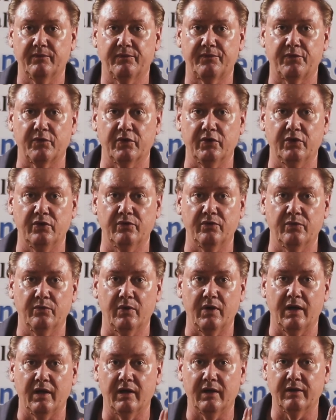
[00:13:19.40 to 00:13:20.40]
for
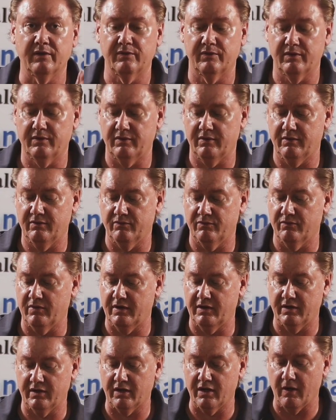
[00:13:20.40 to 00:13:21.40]
you
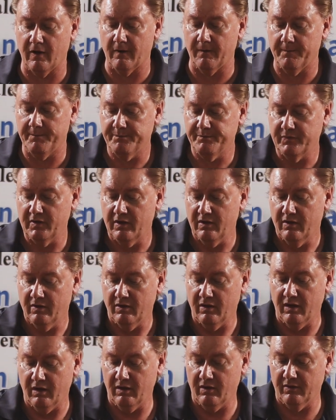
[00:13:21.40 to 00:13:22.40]
ready to go
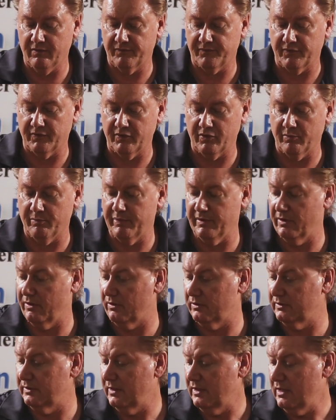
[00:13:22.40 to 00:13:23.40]
for your
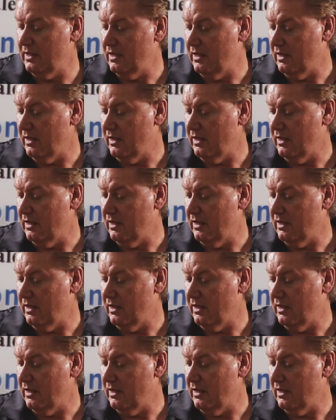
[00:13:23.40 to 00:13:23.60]
build.